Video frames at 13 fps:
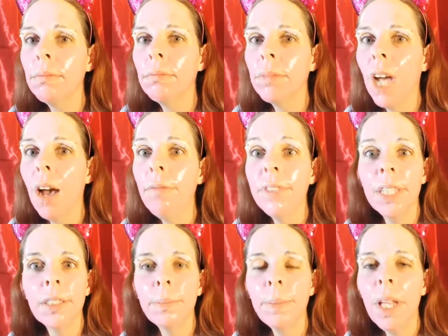
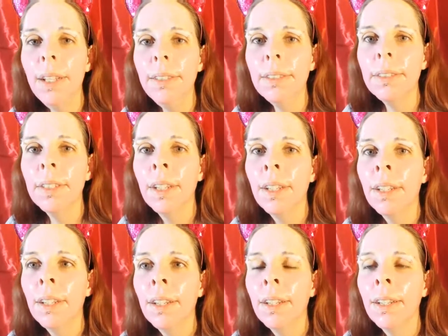Confidence Plus.
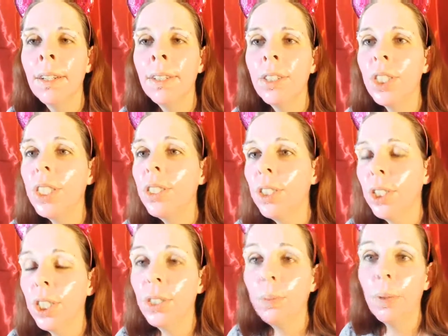
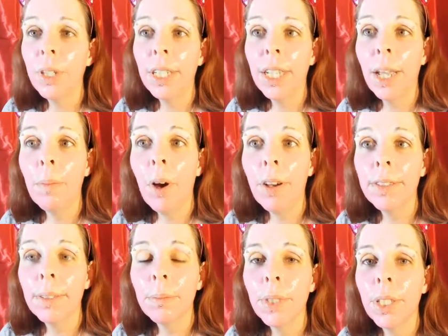She's pretty damn
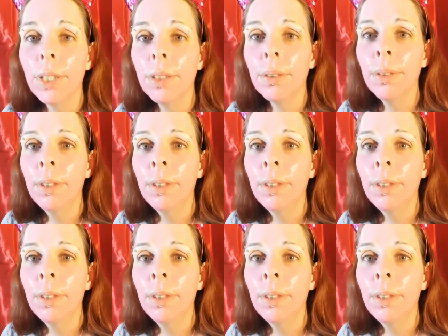awesome too.